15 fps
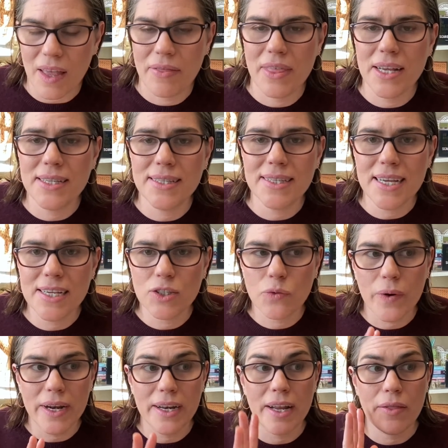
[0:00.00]
This is
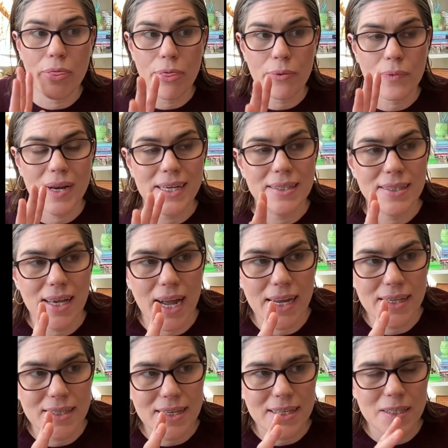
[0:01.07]
written in 3
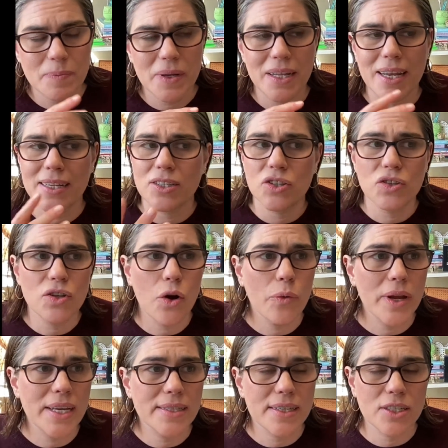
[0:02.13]
sizes, but it's so
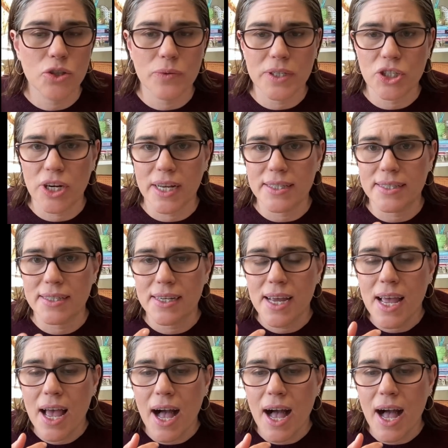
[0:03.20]
easy to adjust.